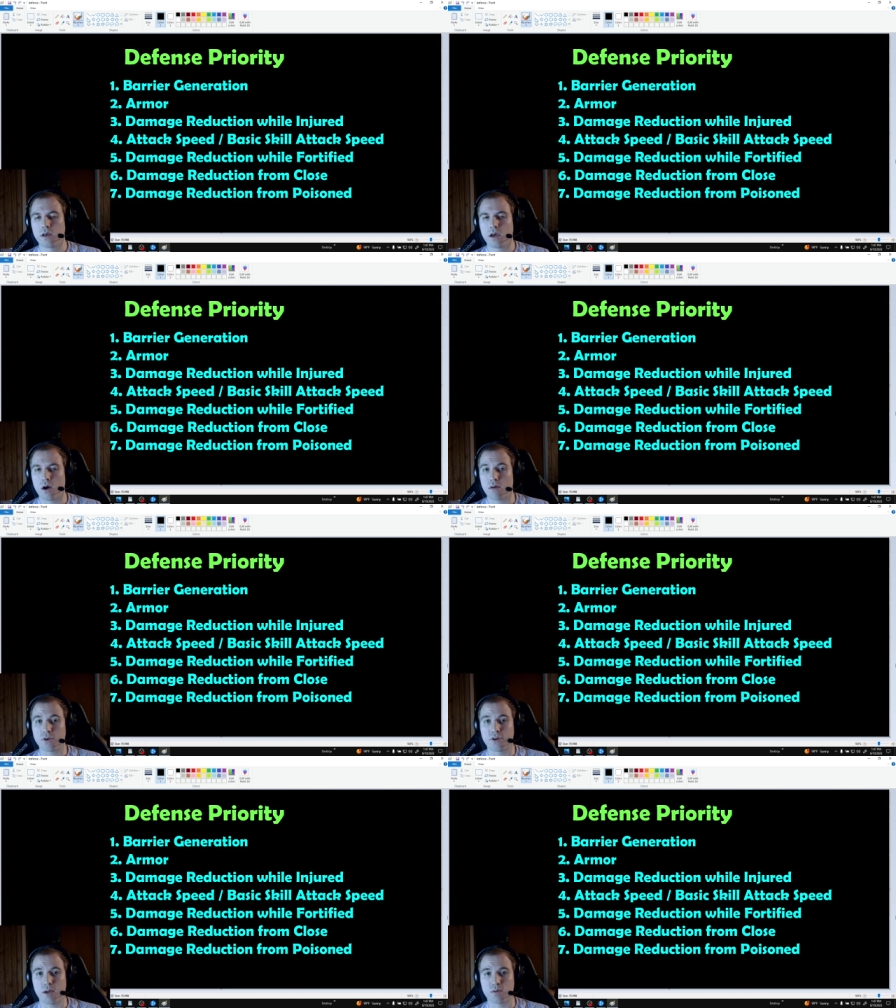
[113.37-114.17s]
however,
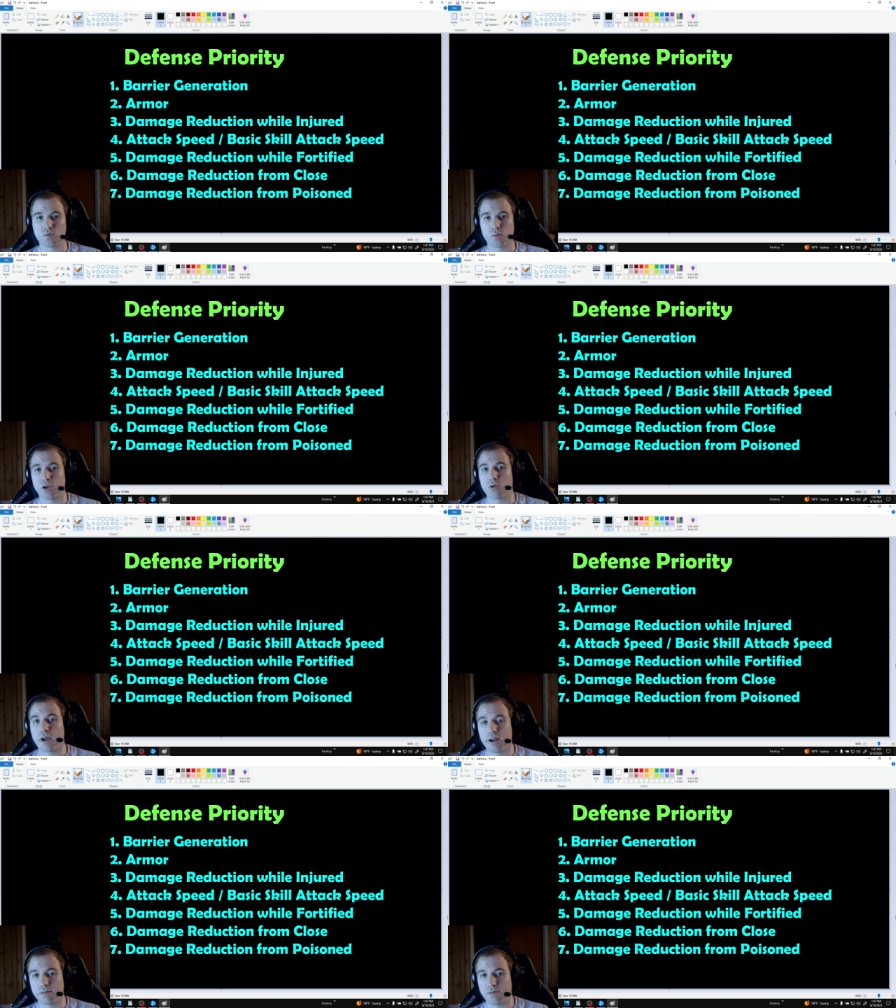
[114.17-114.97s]
your damage will be
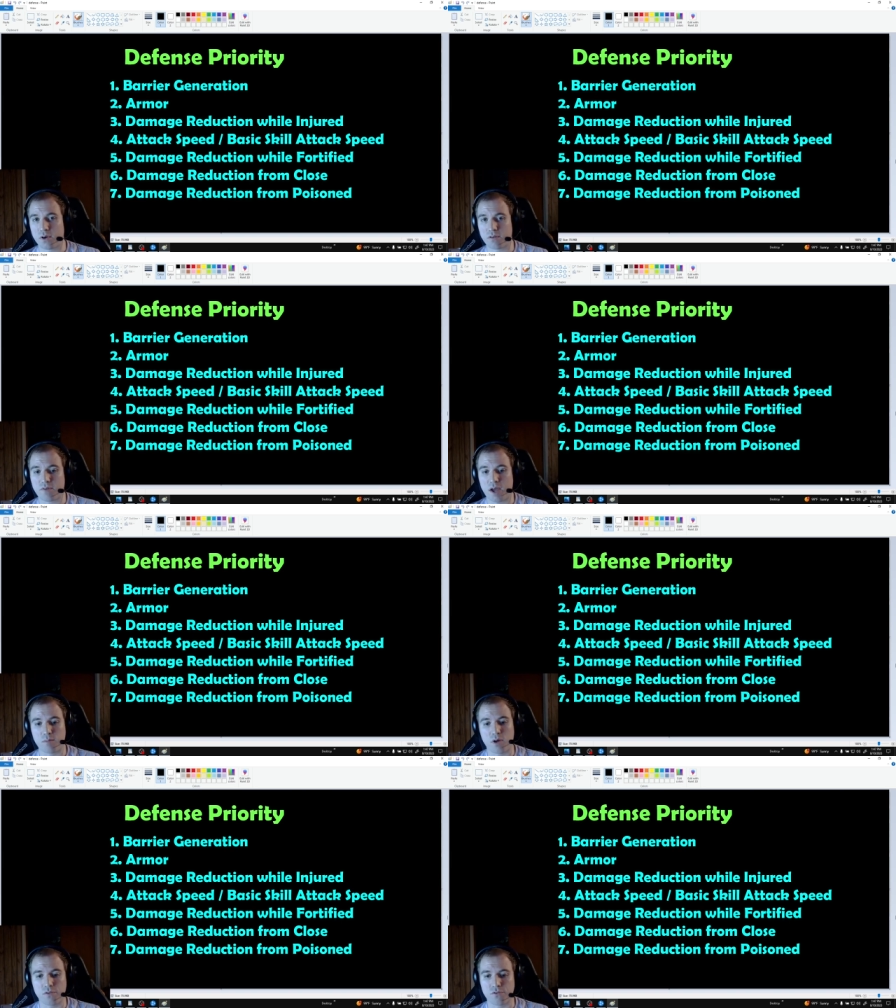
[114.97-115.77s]
great if you can fight
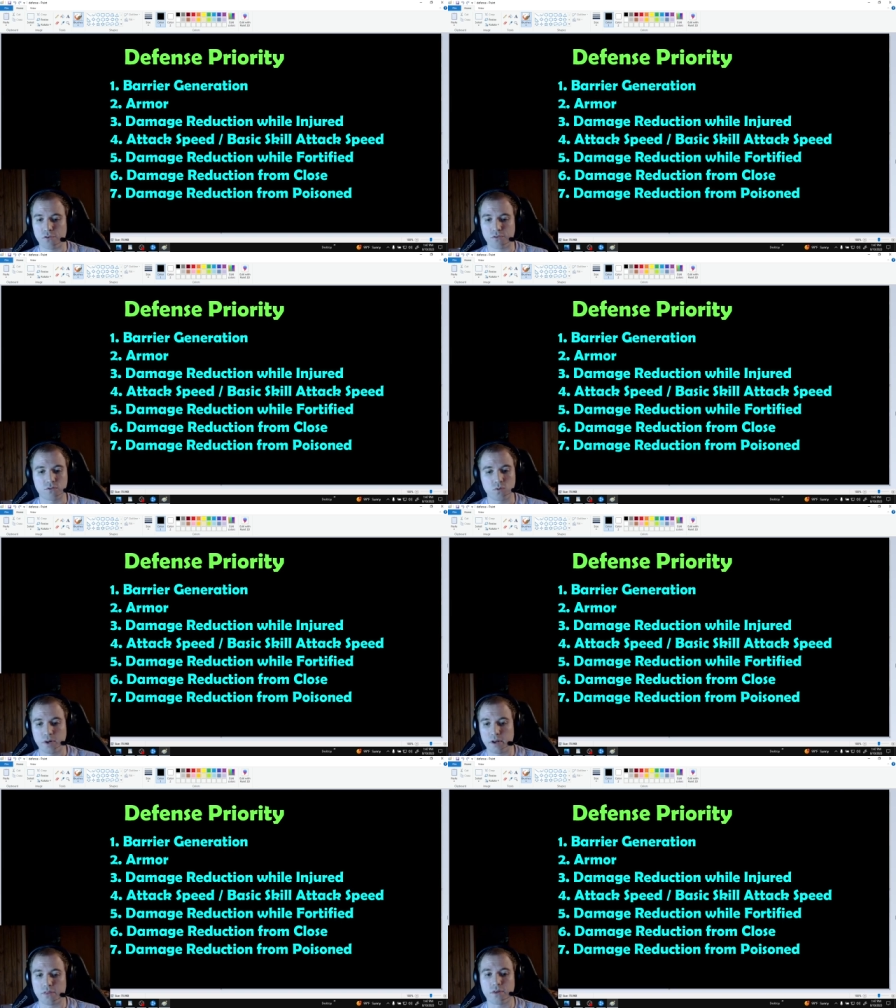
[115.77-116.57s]
monsters
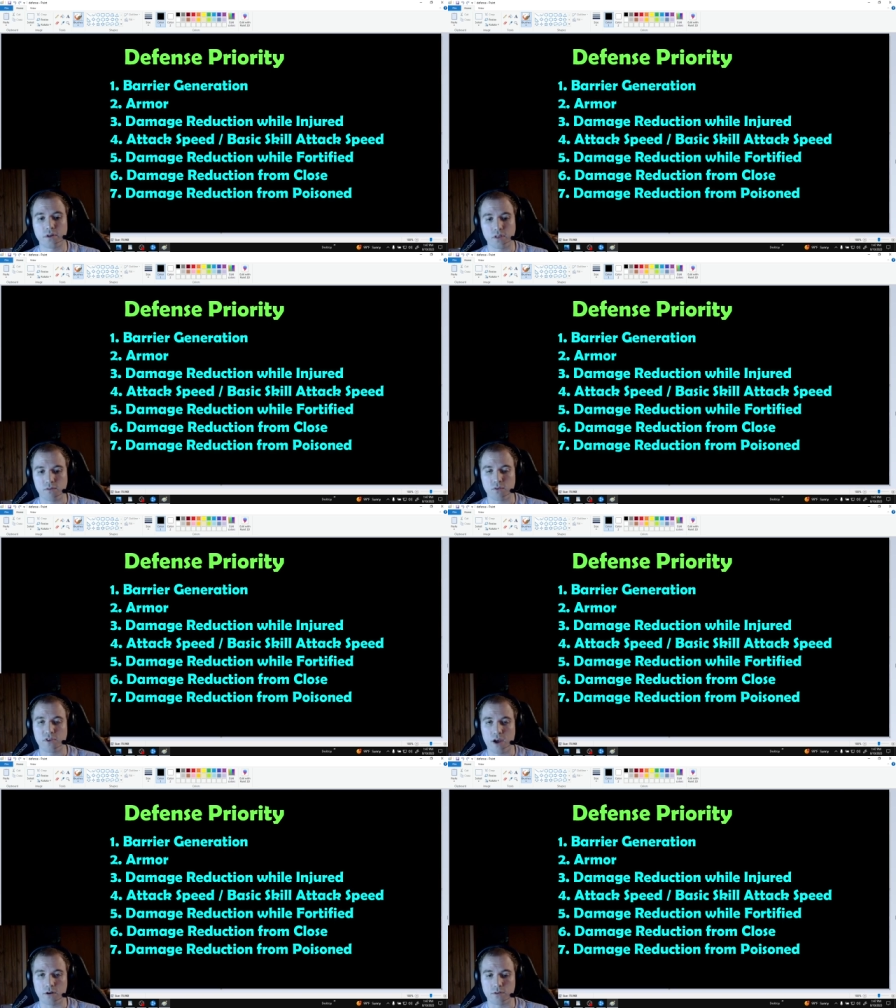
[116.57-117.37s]
20 to 30 levels
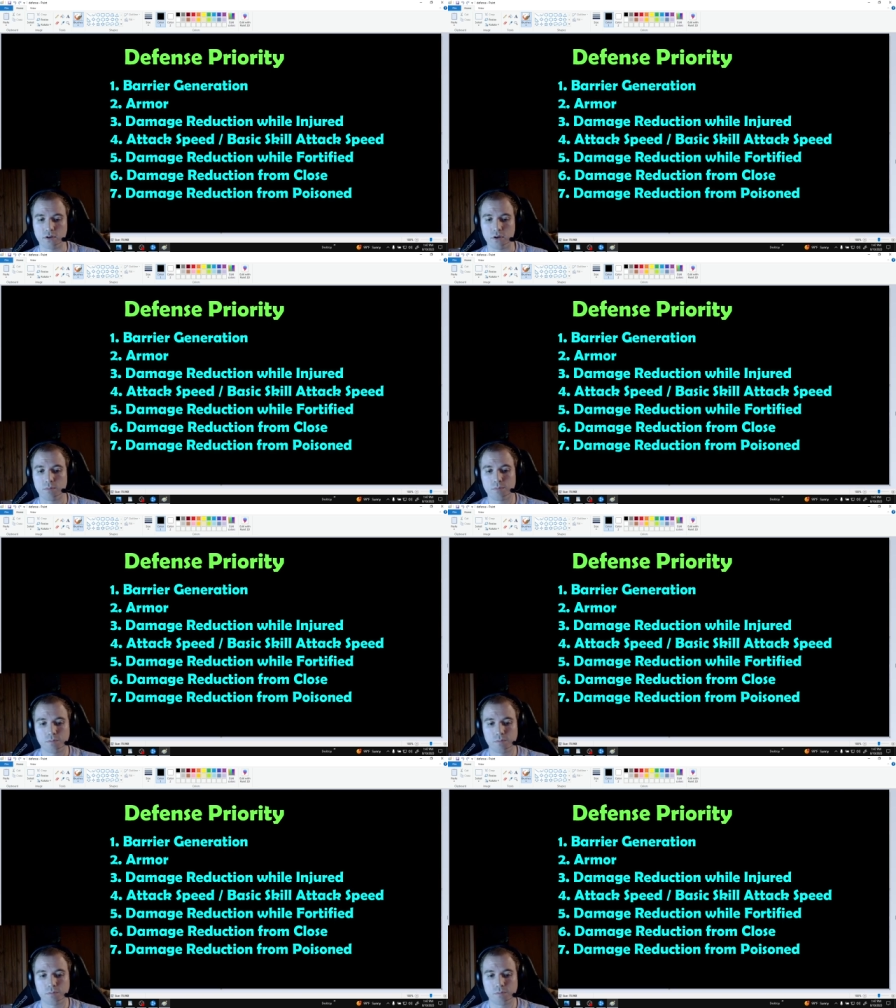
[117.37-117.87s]
higher than you.